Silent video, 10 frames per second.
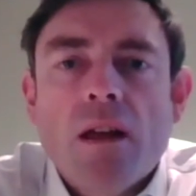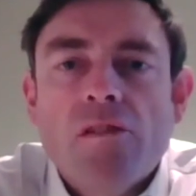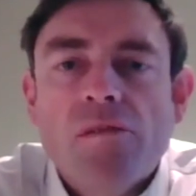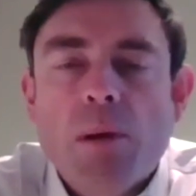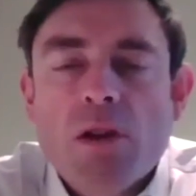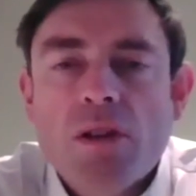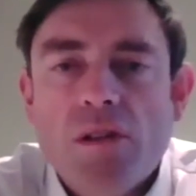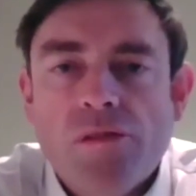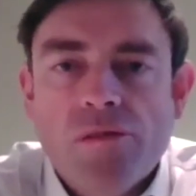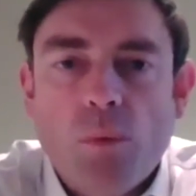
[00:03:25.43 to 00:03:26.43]

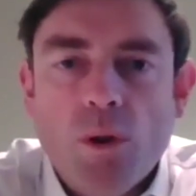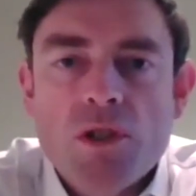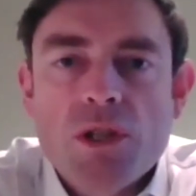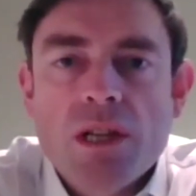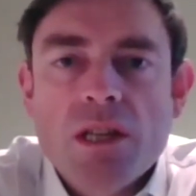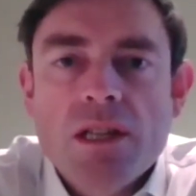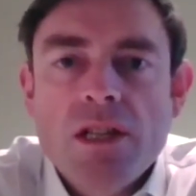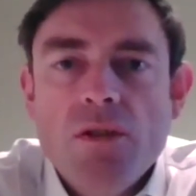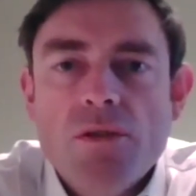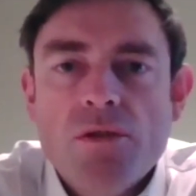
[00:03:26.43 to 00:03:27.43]
specialists want to
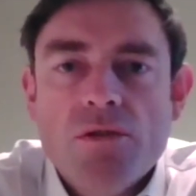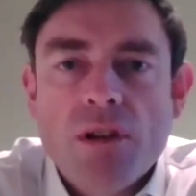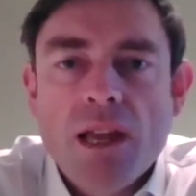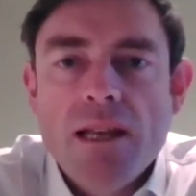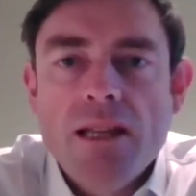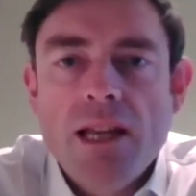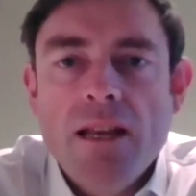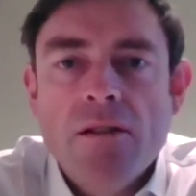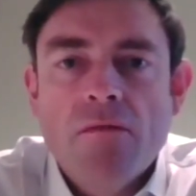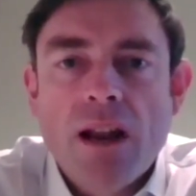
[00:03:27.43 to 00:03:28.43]
continue to trade
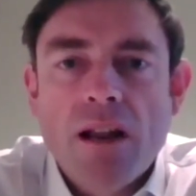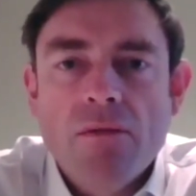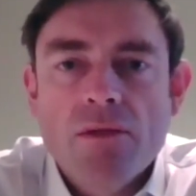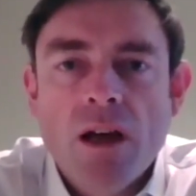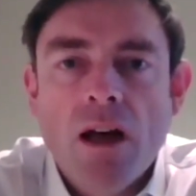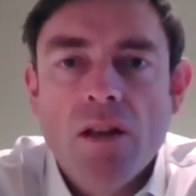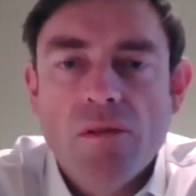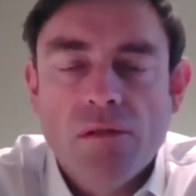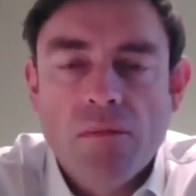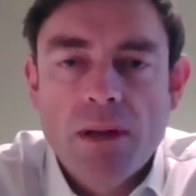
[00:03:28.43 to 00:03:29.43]
in and around Harley
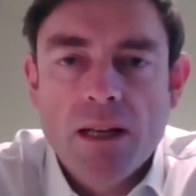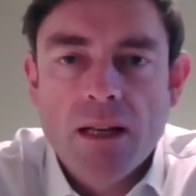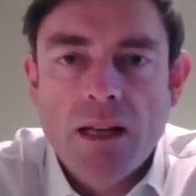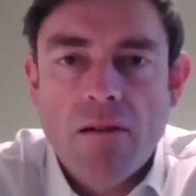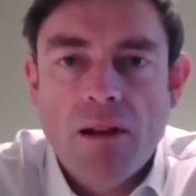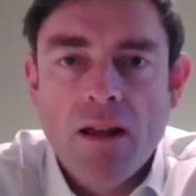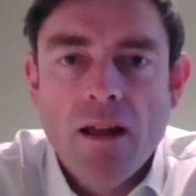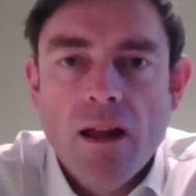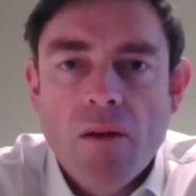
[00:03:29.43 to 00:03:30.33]
Street Medical Area.